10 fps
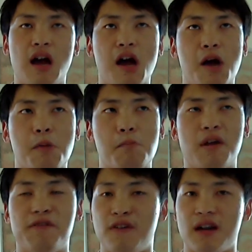
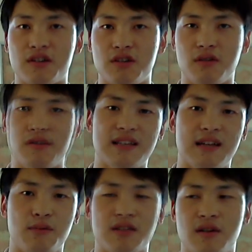Aphotic Shield, is
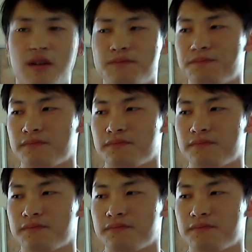that what's called.